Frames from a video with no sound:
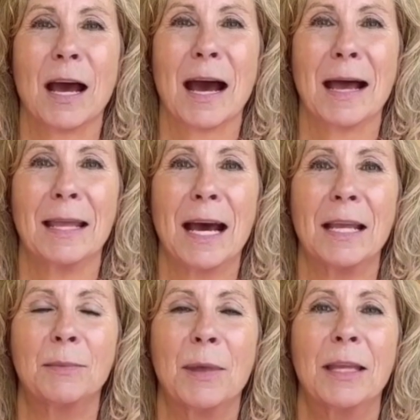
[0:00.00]
Hi
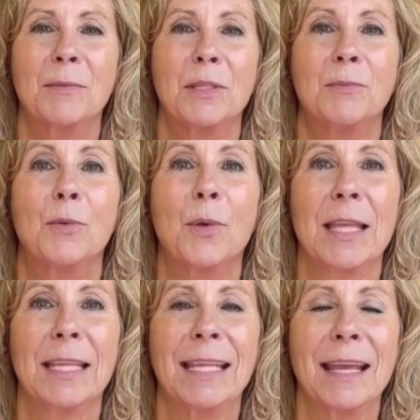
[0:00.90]
guys, my name is
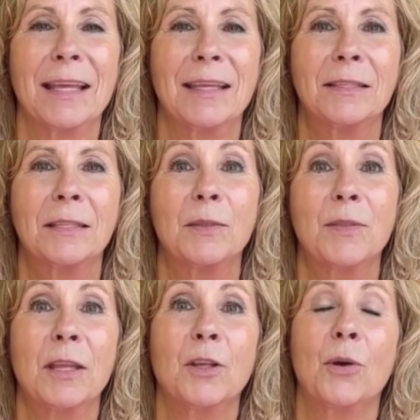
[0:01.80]
Marie, and in this
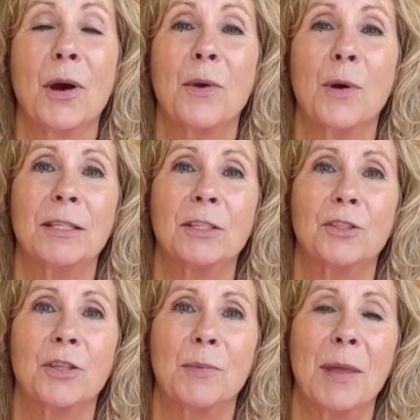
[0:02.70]
video, I want to
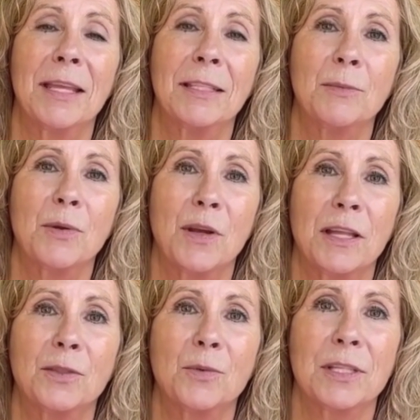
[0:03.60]
share my
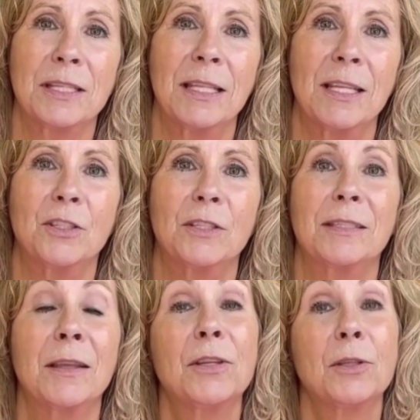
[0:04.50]
experience with the
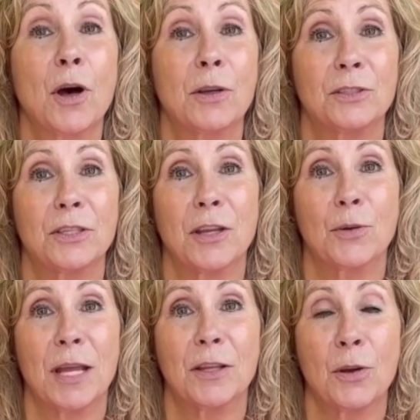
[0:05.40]
teachings of the Loss
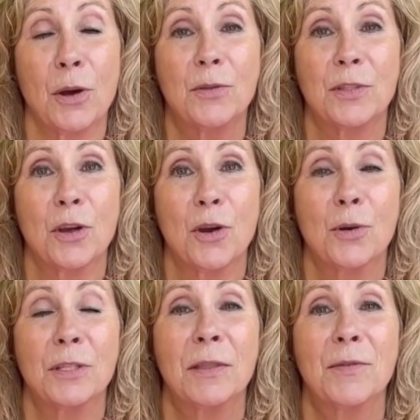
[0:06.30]
Generator over the
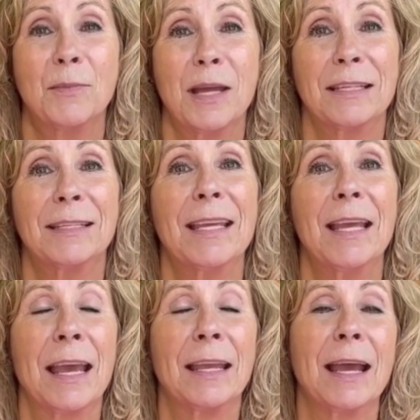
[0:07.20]
course of a month,
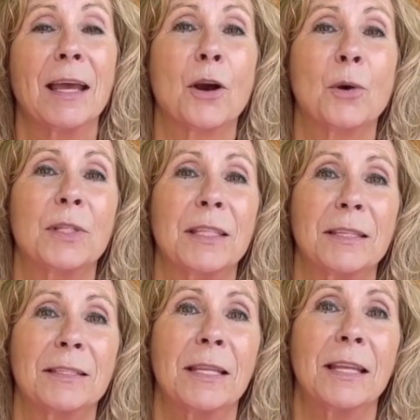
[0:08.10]
and I hope that
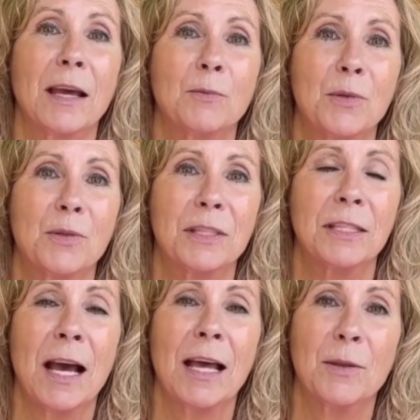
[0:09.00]
this can help you
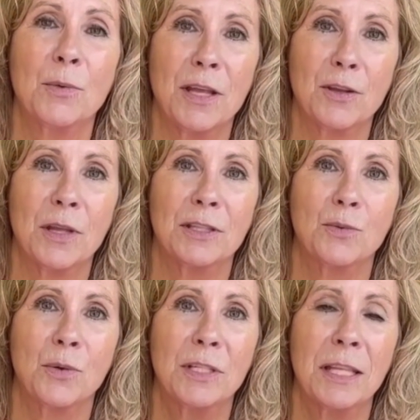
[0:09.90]
decide whether
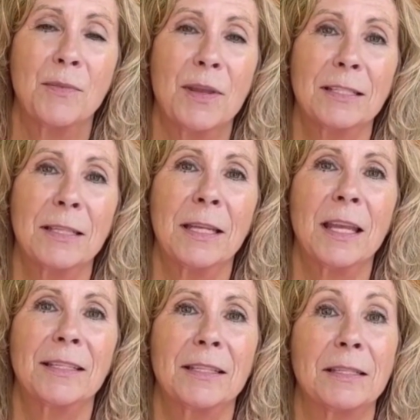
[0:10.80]
it's worth investing
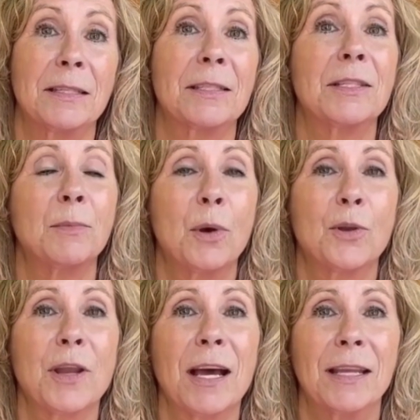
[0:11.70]
in this system
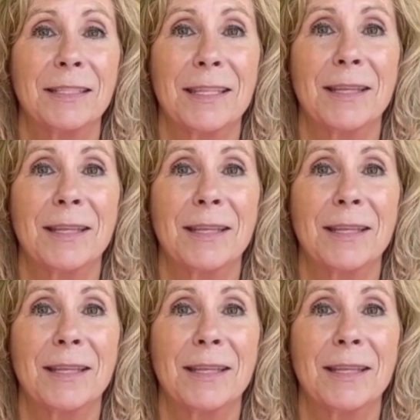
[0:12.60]
or not.